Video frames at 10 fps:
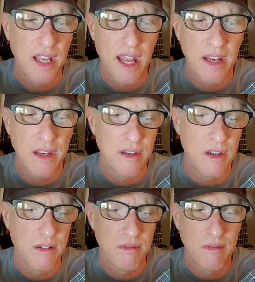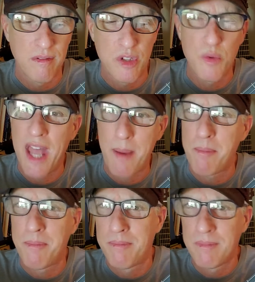and do
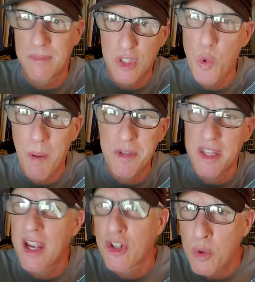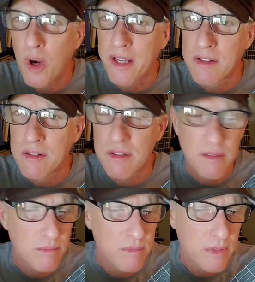that do up to there twice.
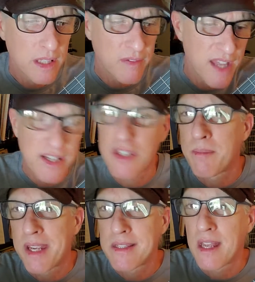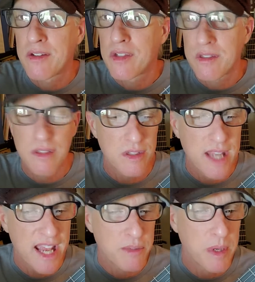If that doesn't make sense, just just
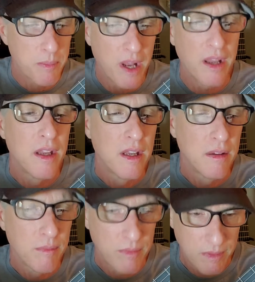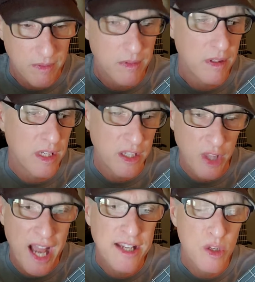ask me. But in
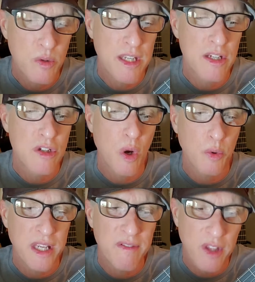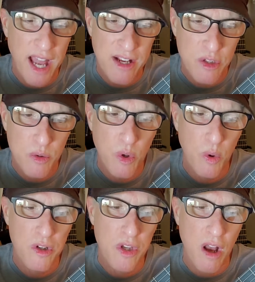line two of the intro, leave the last two
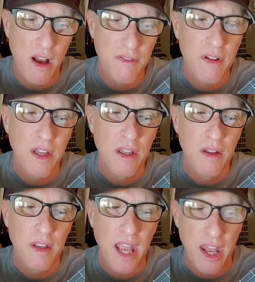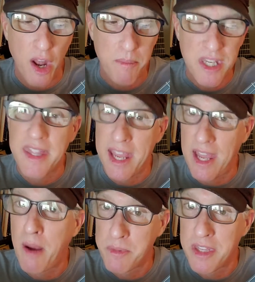chords off, and up to that
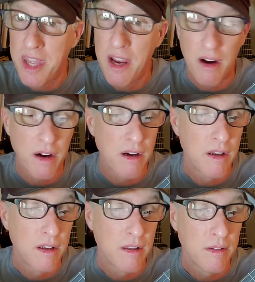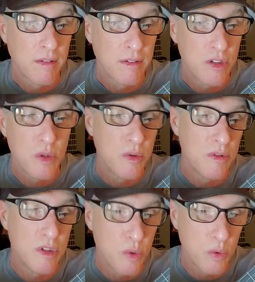up to there, do
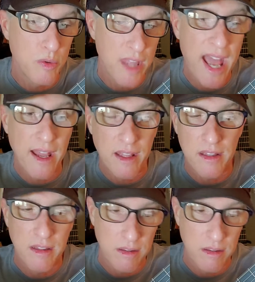do that